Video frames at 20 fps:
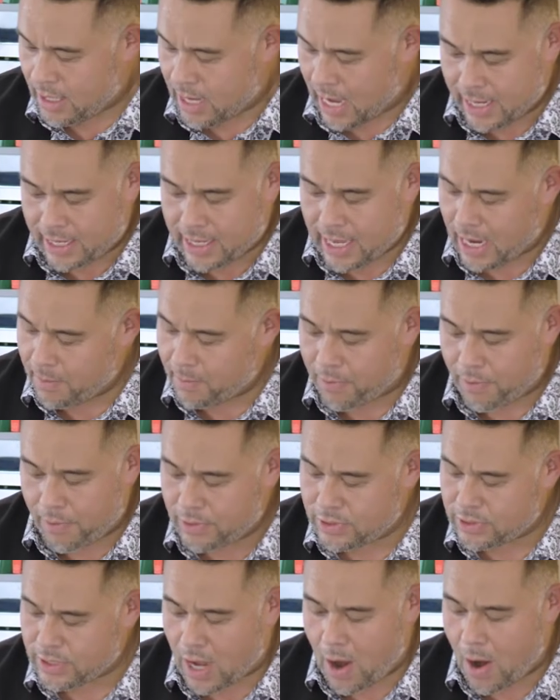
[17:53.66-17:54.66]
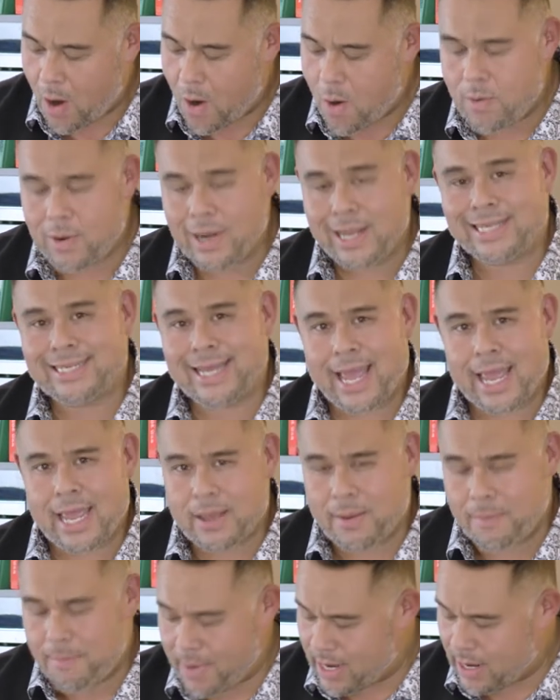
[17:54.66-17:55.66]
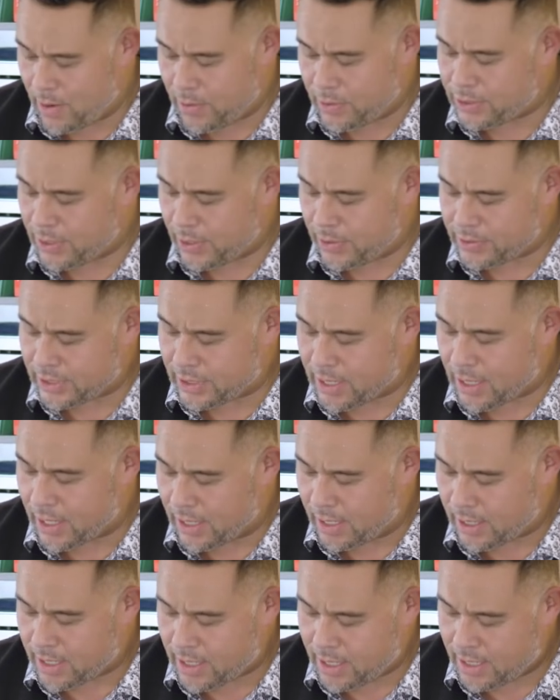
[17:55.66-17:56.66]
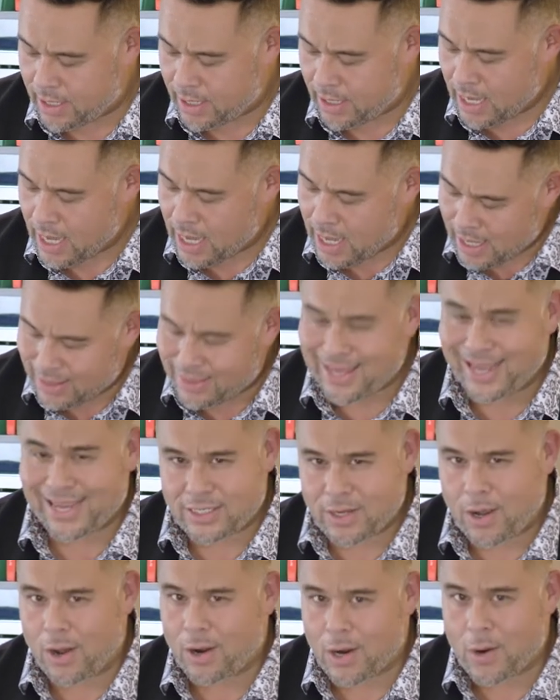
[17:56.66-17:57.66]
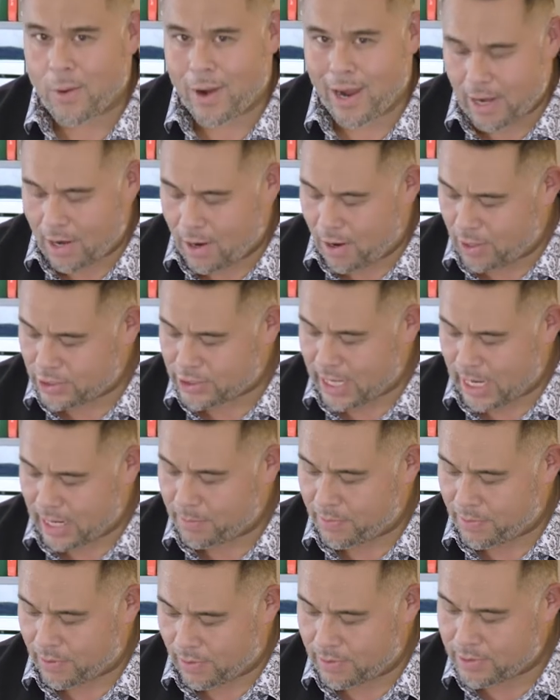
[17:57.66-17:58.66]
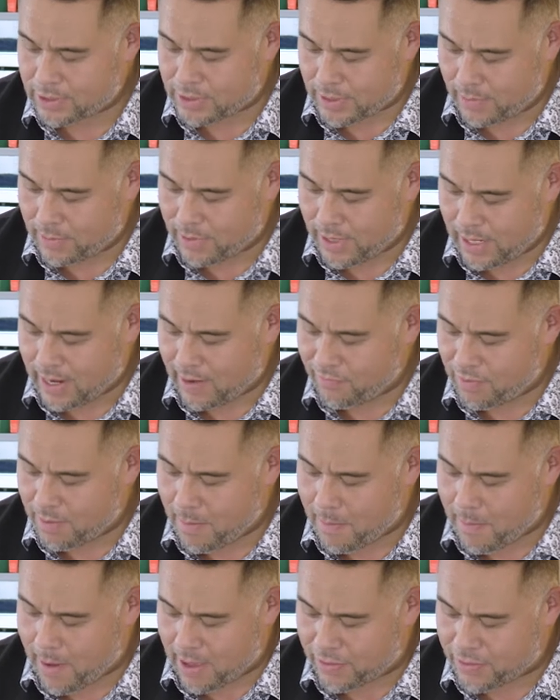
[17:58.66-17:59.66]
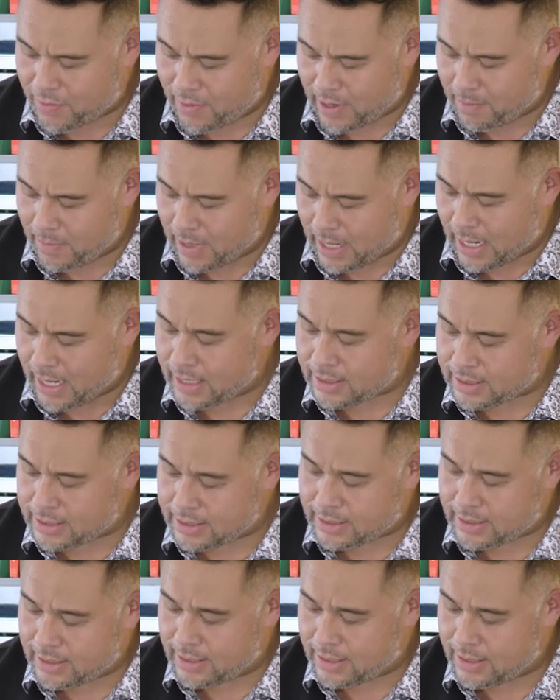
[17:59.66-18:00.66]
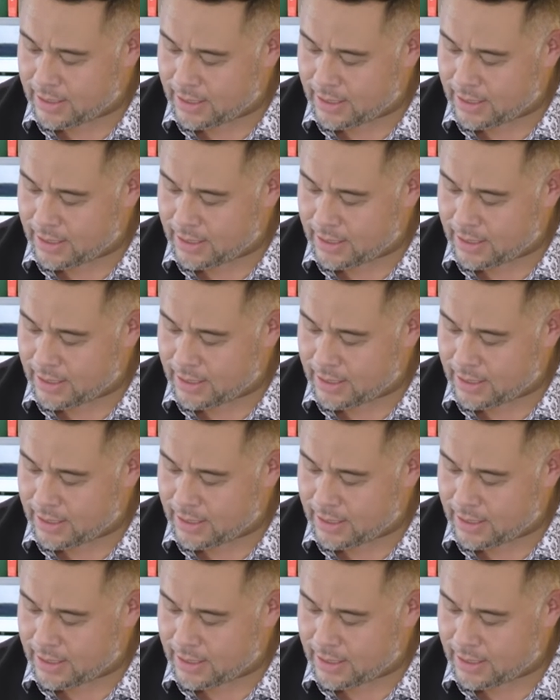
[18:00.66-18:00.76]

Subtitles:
And king prawns only take a minute or two to cook. These are quite large king prawns, so I'm going to give them about 3 minutes.